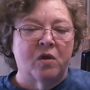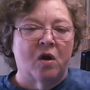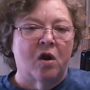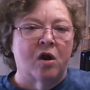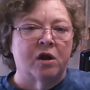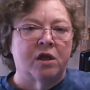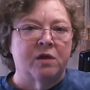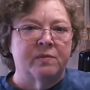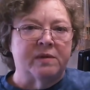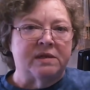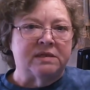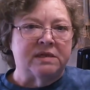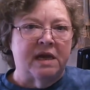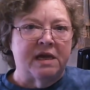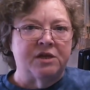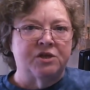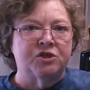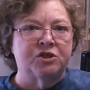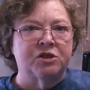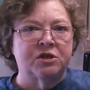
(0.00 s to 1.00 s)

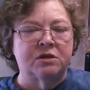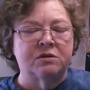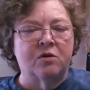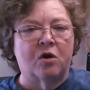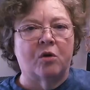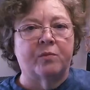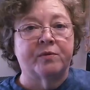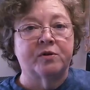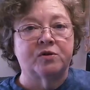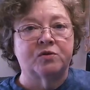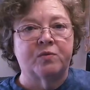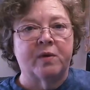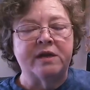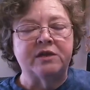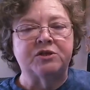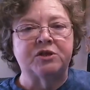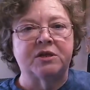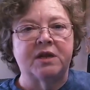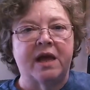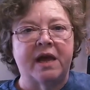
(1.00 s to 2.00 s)
argumentation or
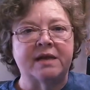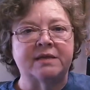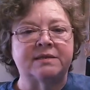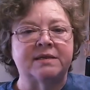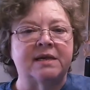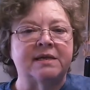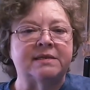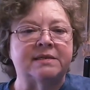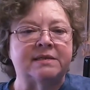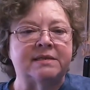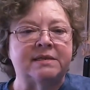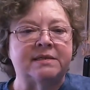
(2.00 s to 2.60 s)
persuasion essays.